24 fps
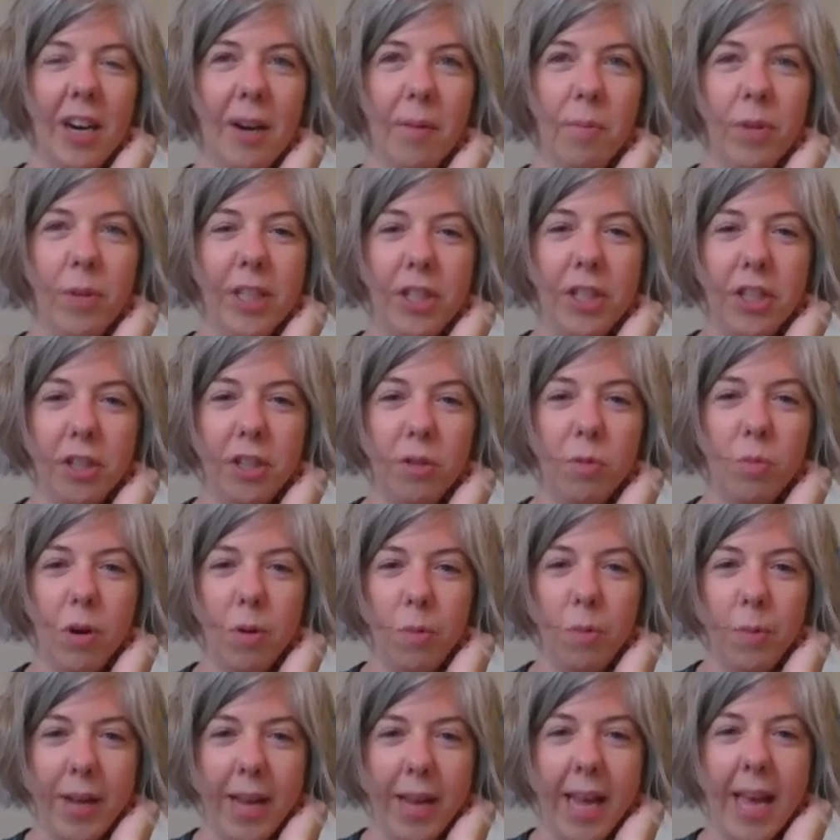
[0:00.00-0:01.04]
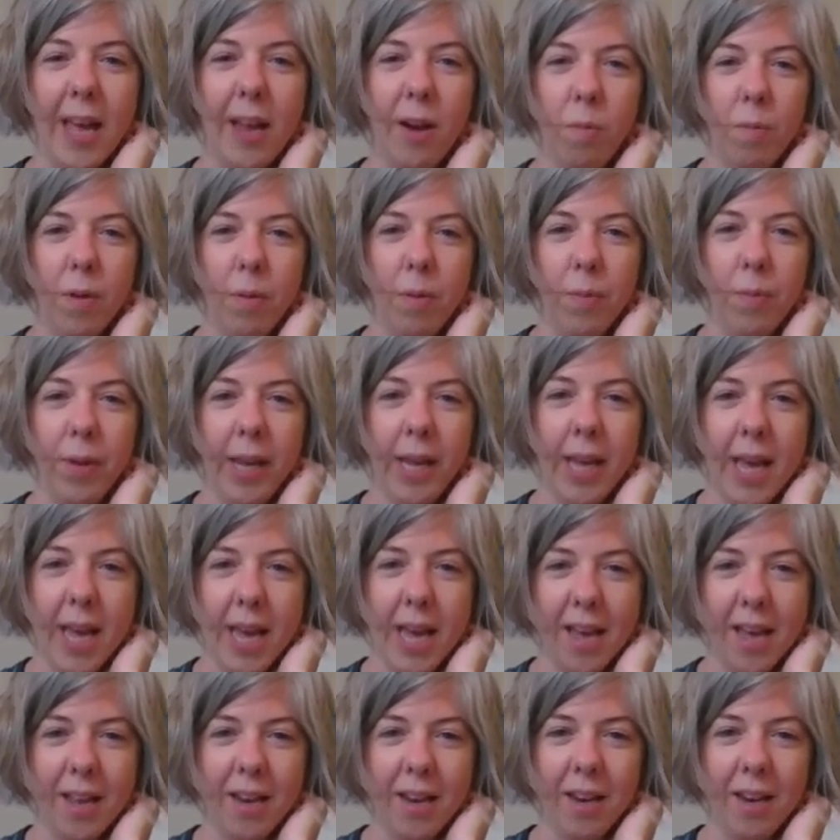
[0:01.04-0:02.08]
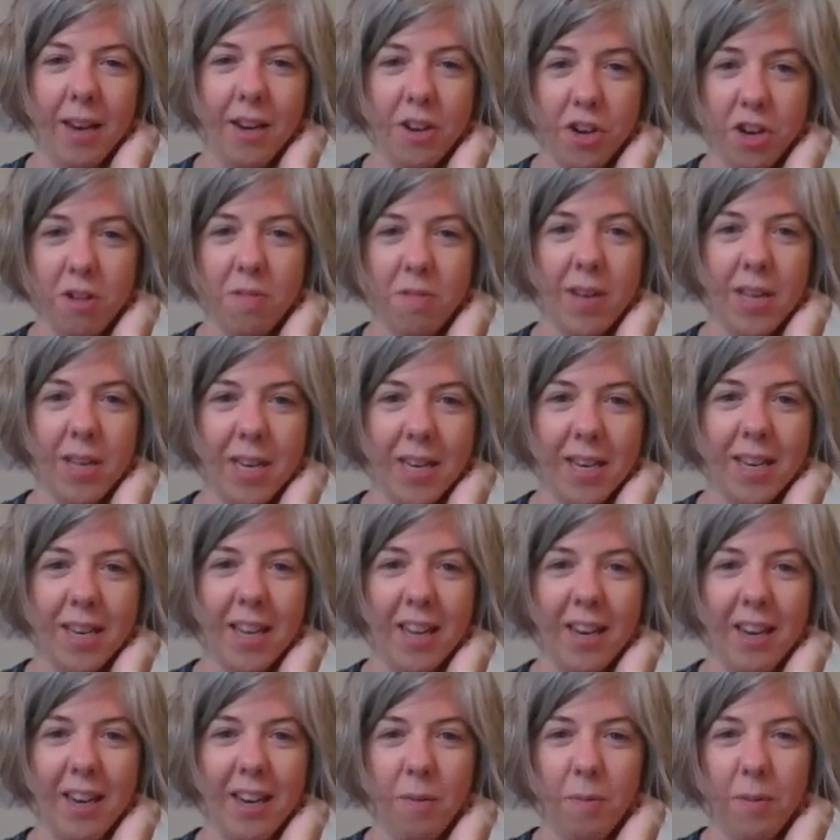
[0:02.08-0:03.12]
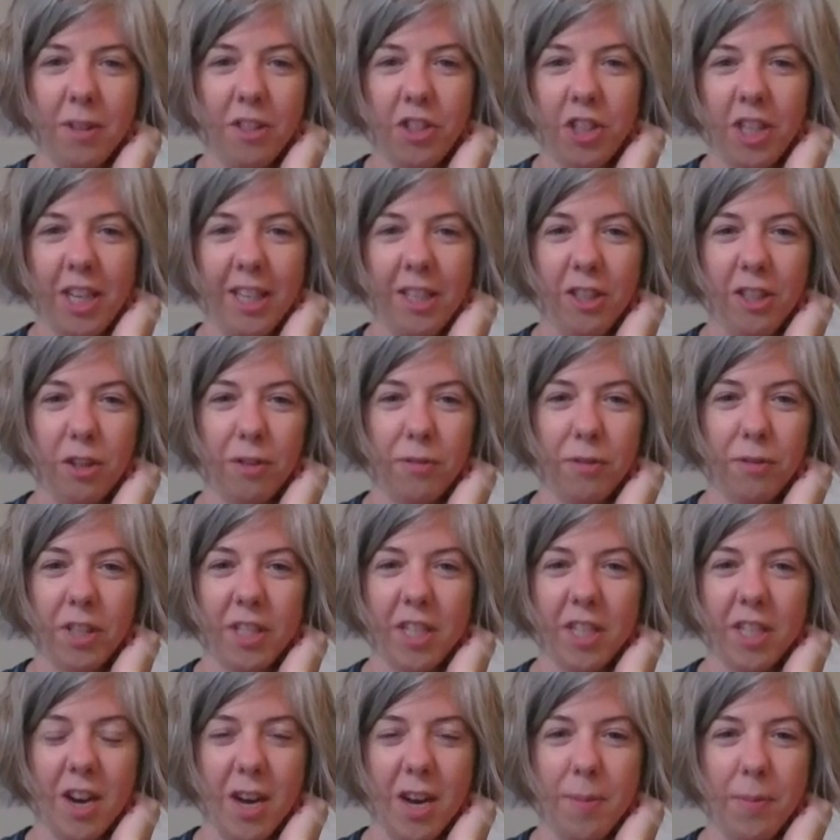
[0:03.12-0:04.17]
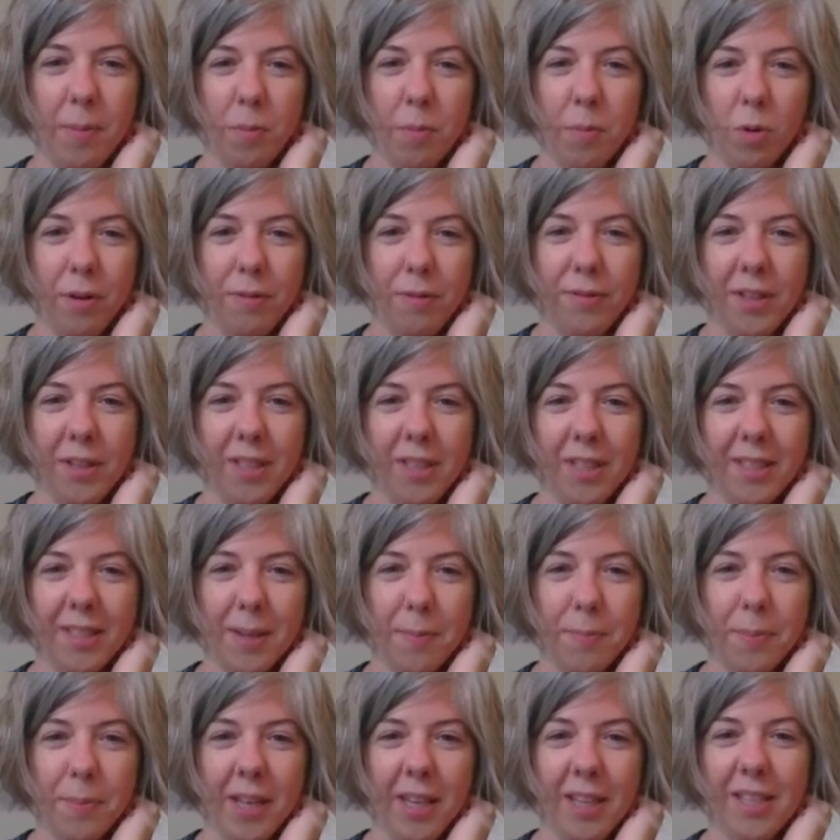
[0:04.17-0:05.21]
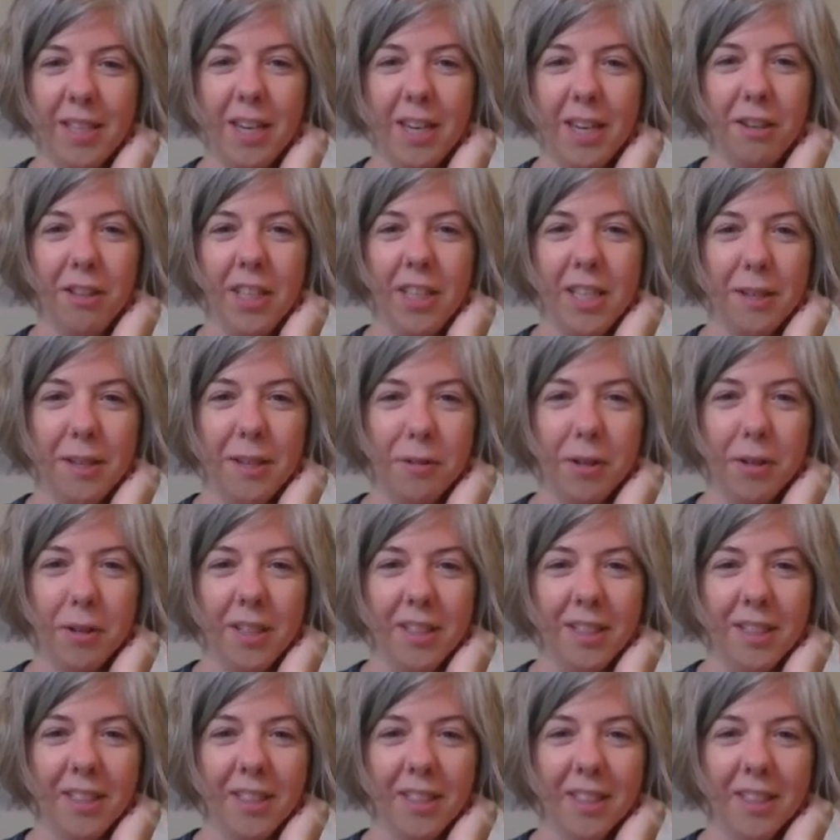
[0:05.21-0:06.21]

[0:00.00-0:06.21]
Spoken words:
we do what we can when we can do it, and it will change over time and morph into something entirely different.